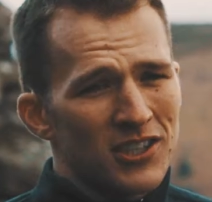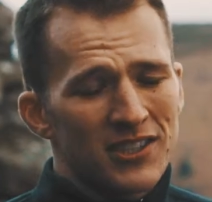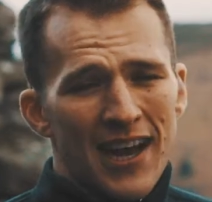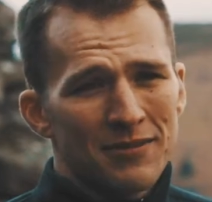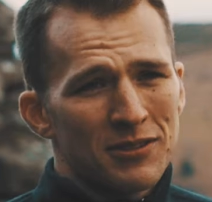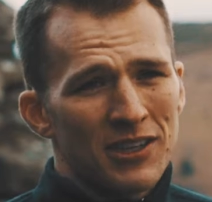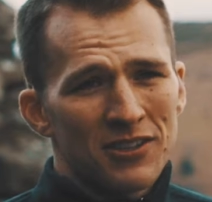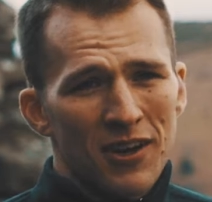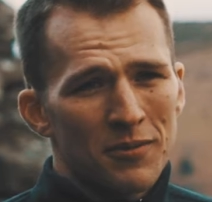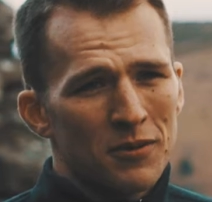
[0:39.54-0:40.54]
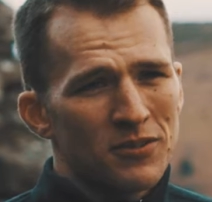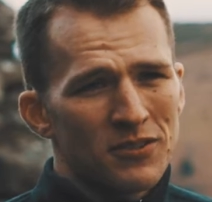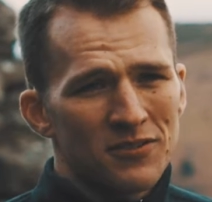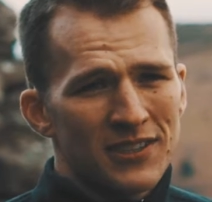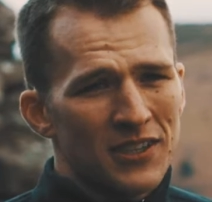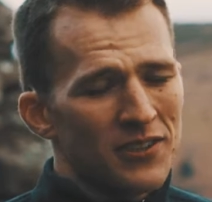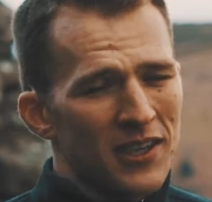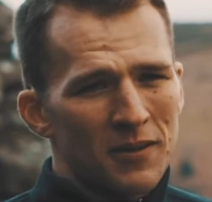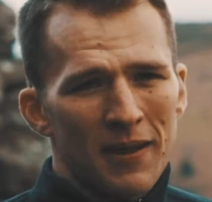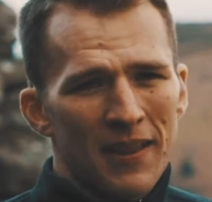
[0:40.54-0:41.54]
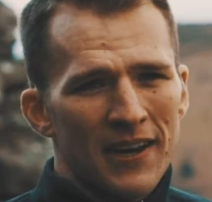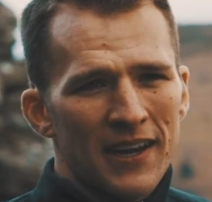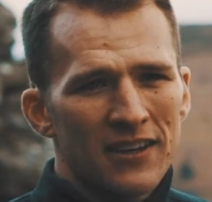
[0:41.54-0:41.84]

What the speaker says: just absolutely incredible. So I still think about that